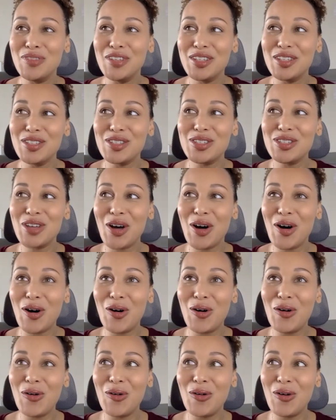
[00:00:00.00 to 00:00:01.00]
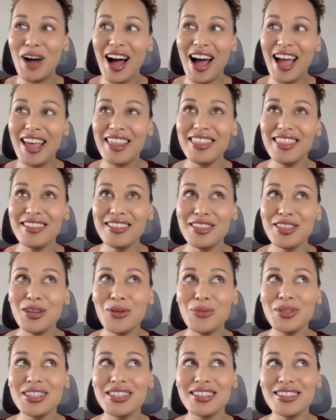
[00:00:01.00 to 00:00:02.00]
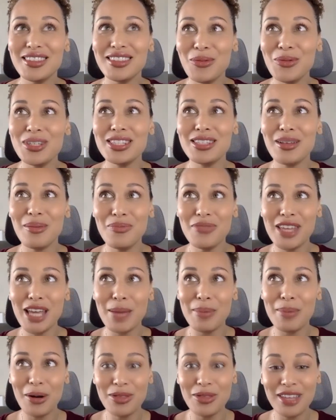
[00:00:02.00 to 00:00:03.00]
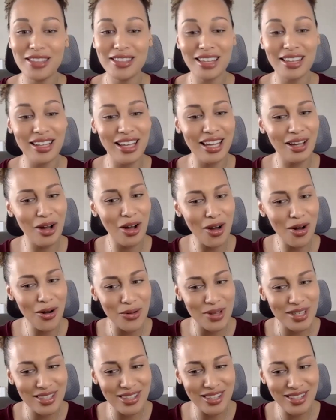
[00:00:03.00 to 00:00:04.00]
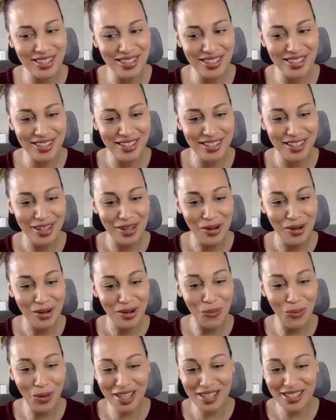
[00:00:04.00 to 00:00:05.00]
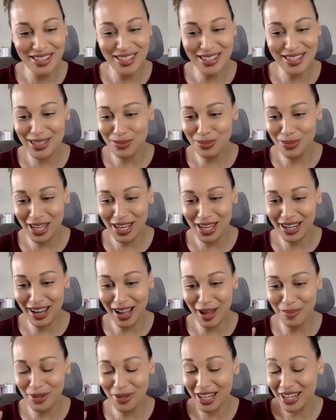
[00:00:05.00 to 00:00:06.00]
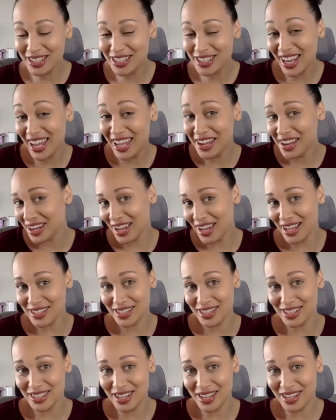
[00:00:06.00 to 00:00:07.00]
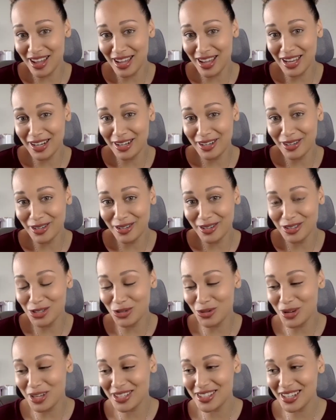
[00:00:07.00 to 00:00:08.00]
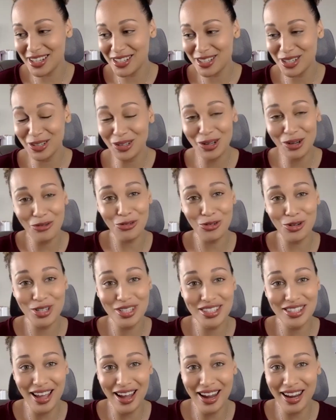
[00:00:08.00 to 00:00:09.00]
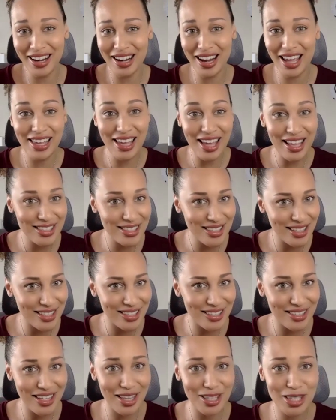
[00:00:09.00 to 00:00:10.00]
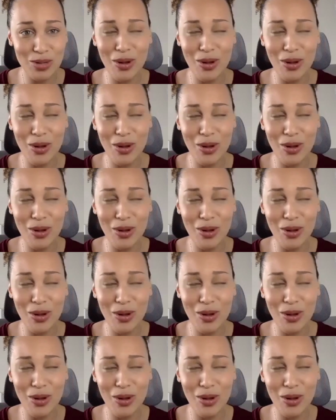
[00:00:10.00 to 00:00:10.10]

So I think that there was something about that, like, oh, is this, what does this mean? I'm going to take it as a sign. Joy said to look for a sign, and I guess this is it.